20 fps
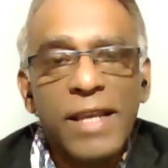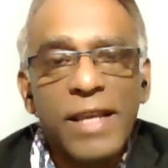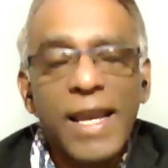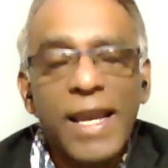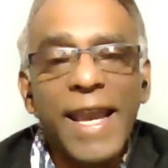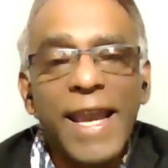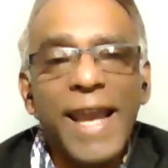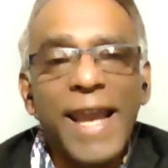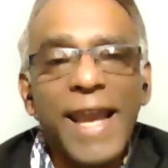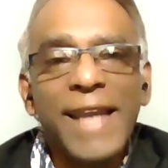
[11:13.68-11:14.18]

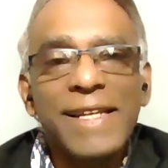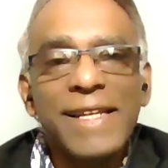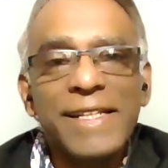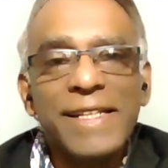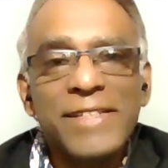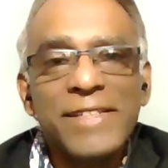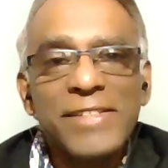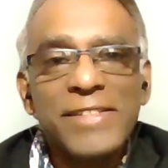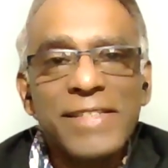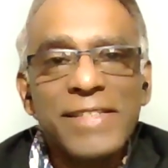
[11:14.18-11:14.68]
And
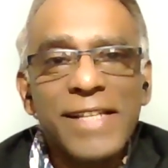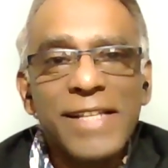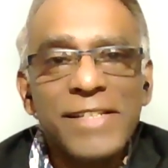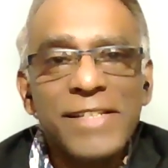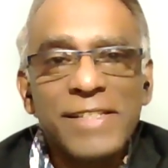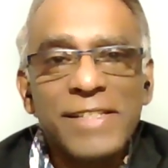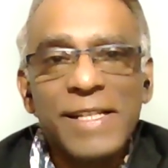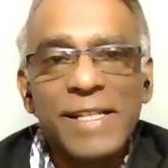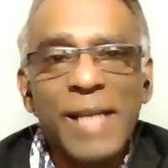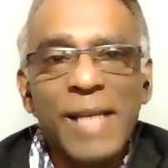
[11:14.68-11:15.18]
it's
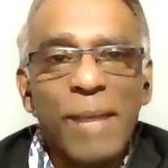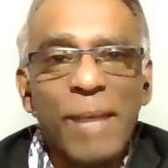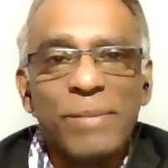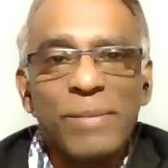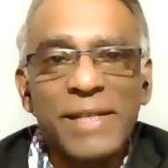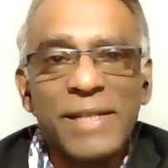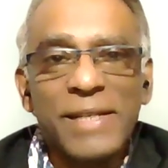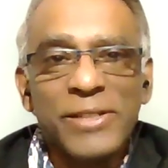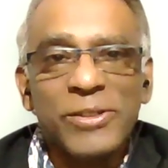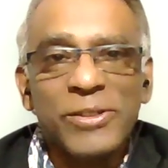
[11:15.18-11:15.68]
still
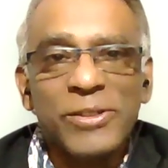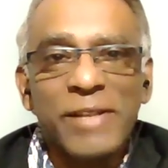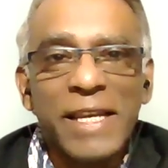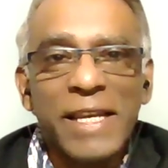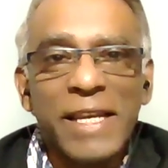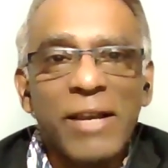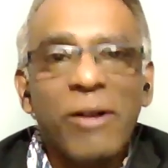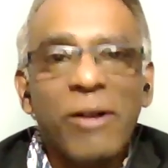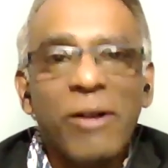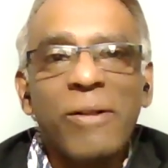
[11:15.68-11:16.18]
happening
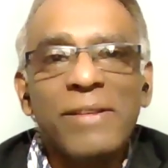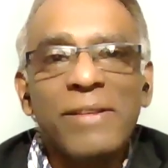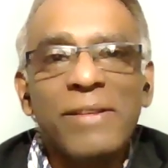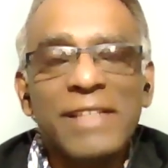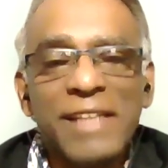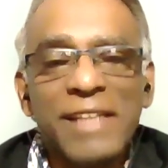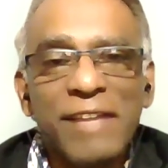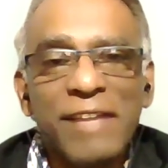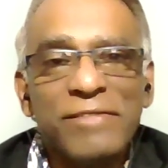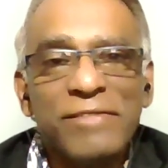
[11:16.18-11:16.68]
today. All
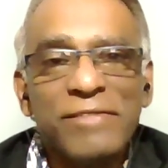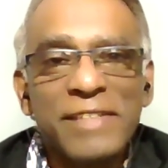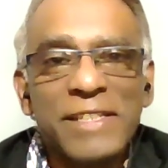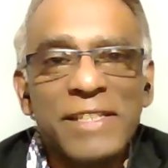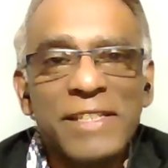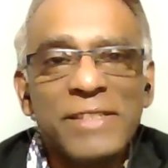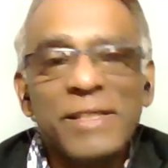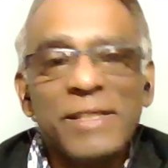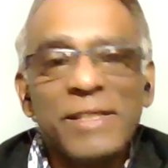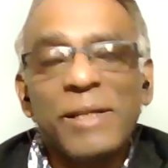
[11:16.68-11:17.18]
the
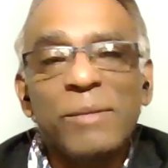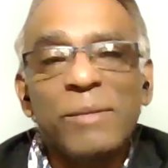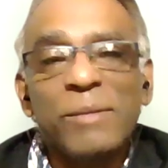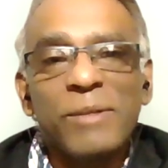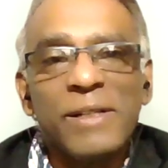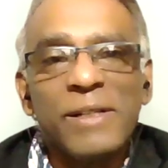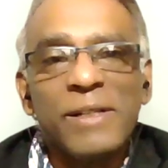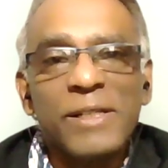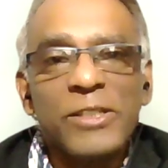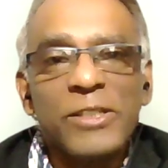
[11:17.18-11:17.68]
leftists, the
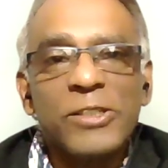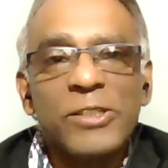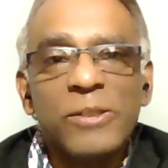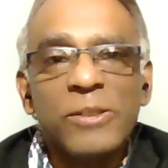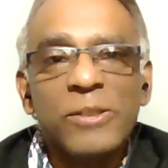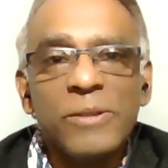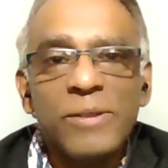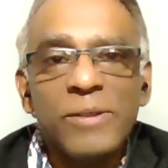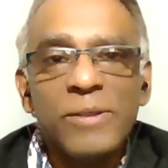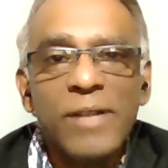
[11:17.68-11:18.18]
liberals
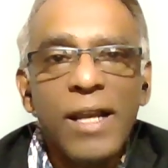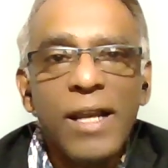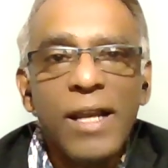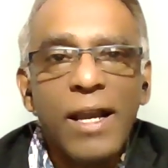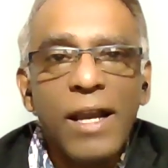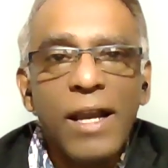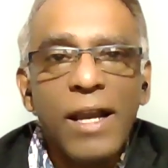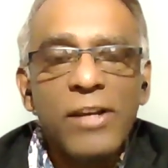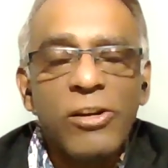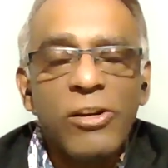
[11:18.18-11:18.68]
who
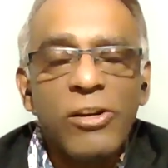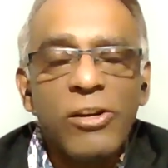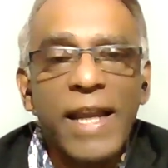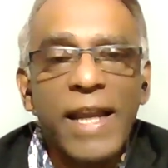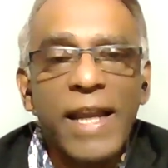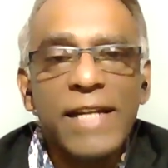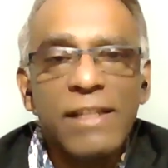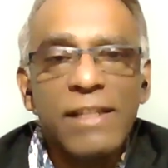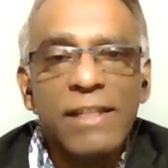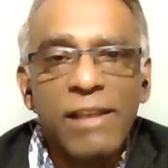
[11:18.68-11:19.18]

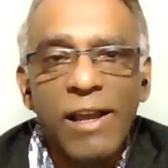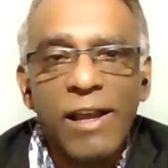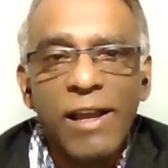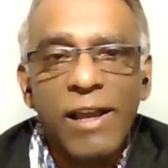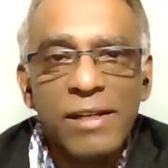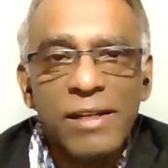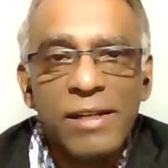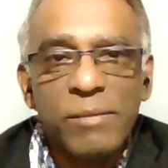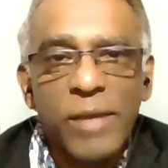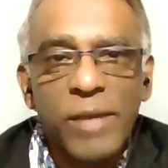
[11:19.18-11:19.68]
cried a
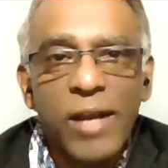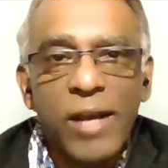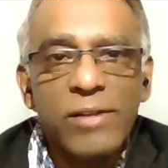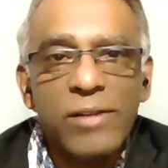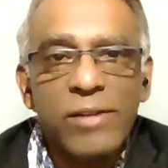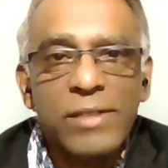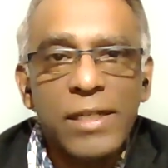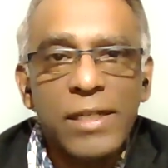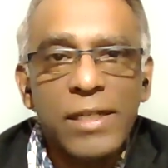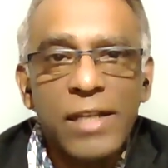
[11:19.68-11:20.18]
lot
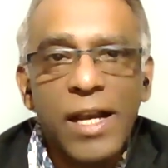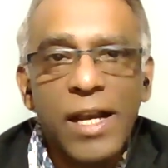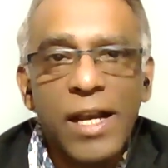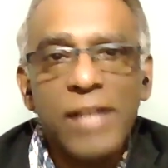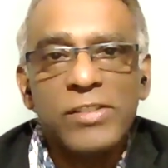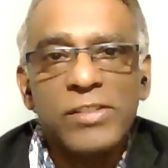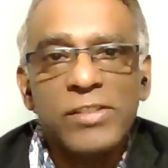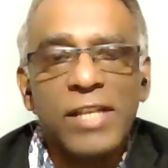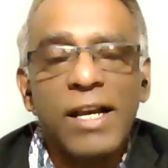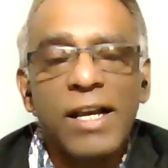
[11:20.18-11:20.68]
about
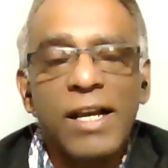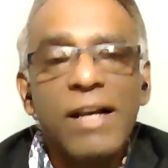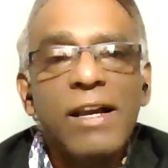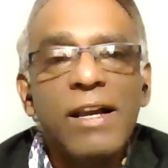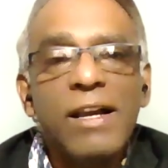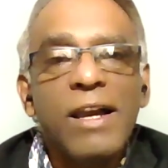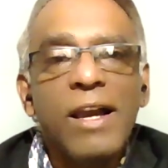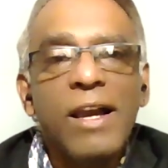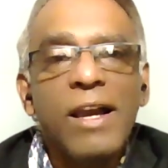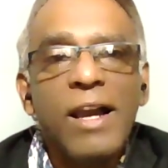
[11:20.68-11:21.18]
Gaza
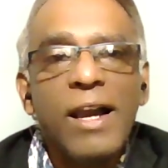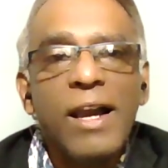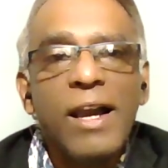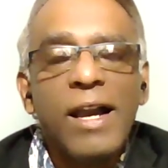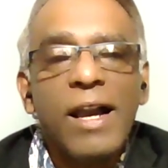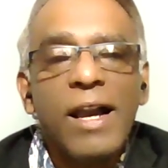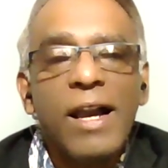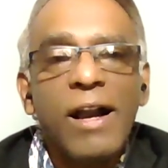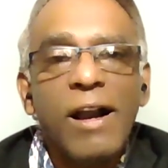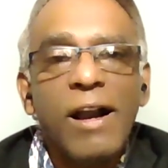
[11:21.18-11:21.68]

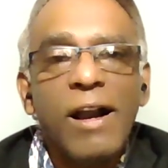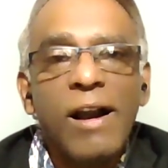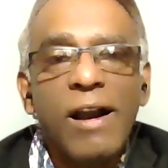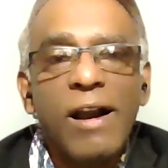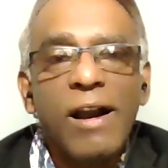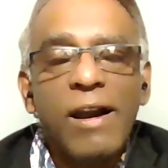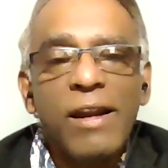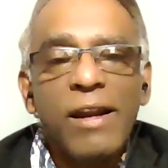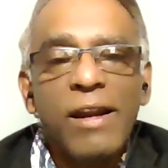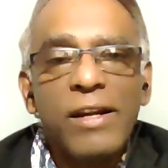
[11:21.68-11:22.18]

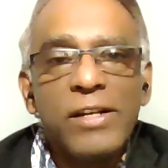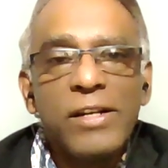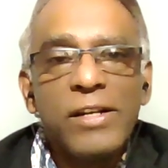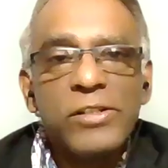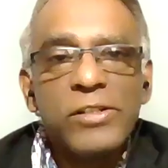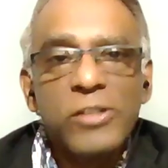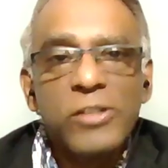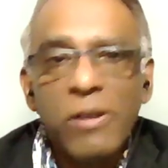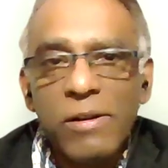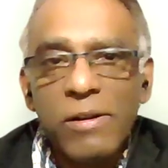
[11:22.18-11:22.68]
are
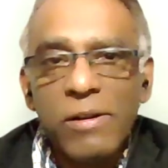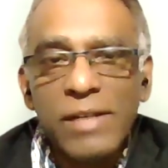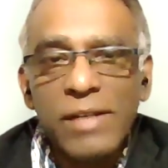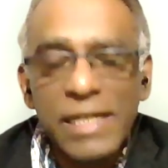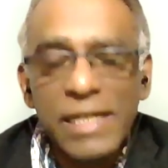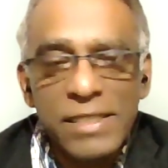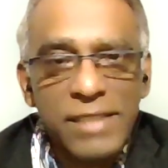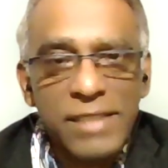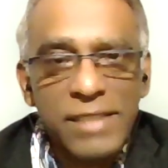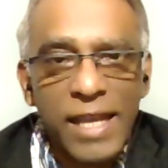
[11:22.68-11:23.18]

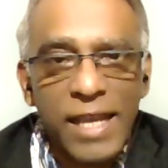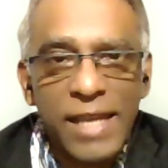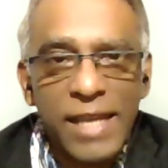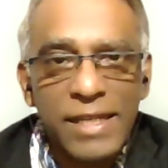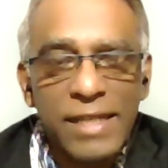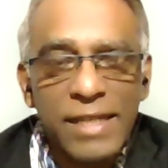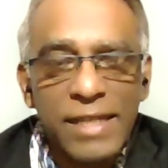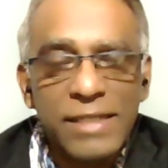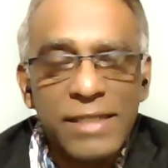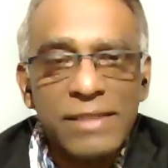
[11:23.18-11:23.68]
totally
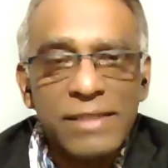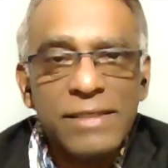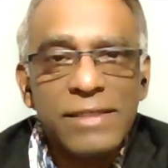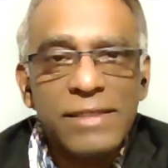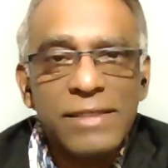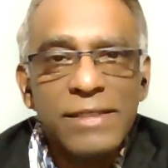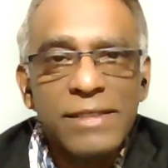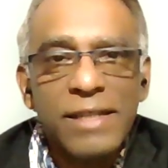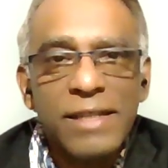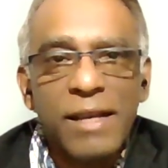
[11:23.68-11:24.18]

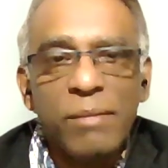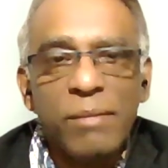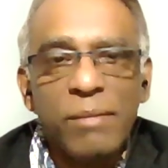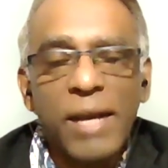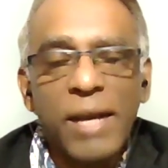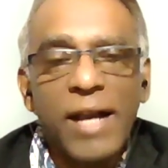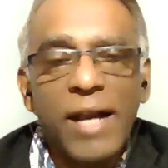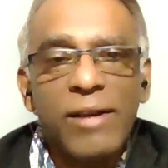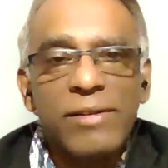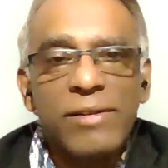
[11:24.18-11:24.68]
silent
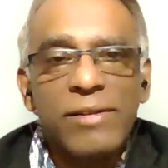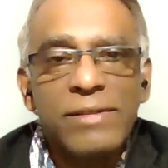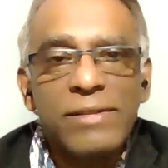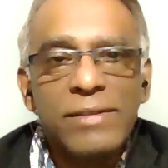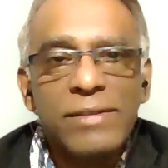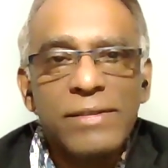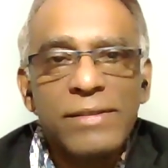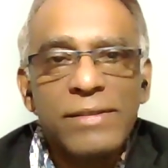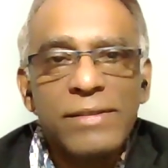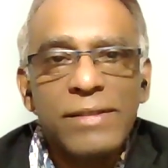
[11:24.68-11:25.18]
about
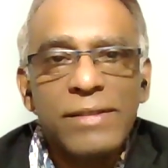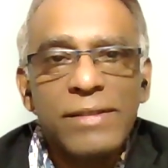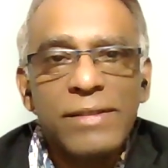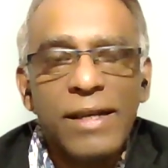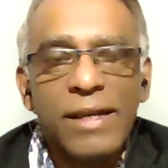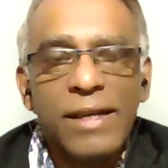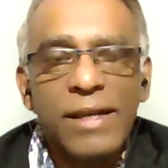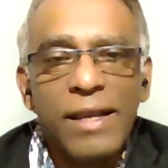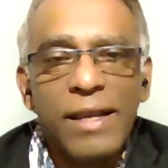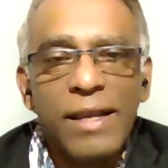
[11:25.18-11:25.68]

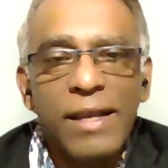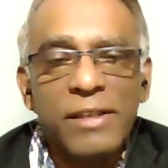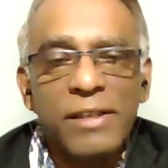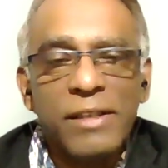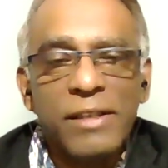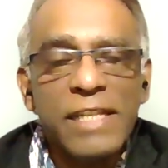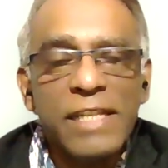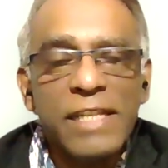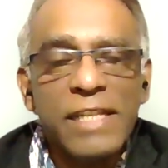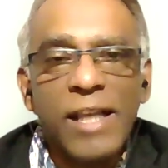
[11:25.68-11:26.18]

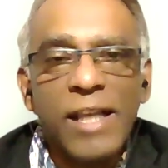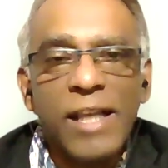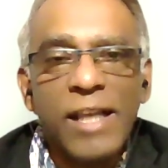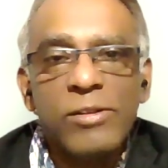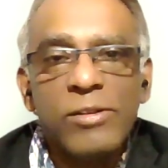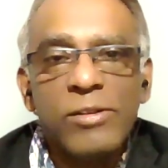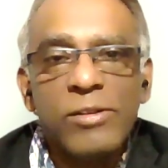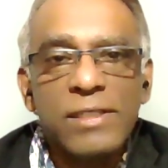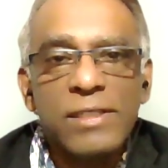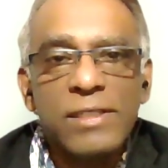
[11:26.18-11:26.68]

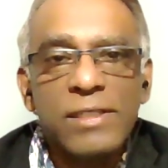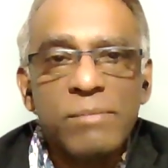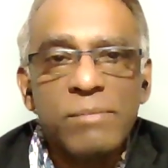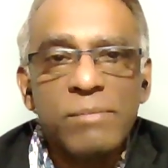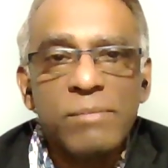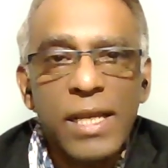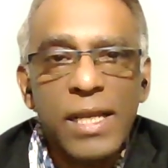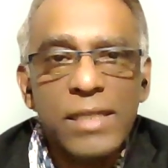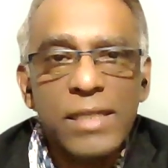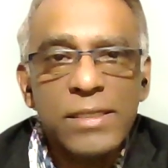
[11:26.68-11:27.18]
30,000
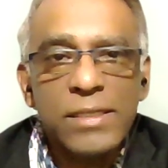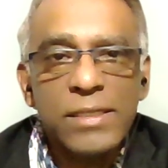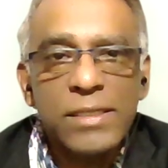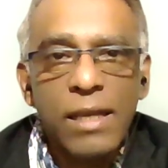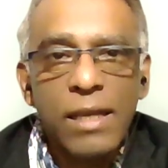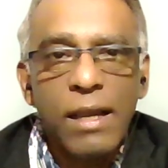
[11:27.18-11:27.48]
plus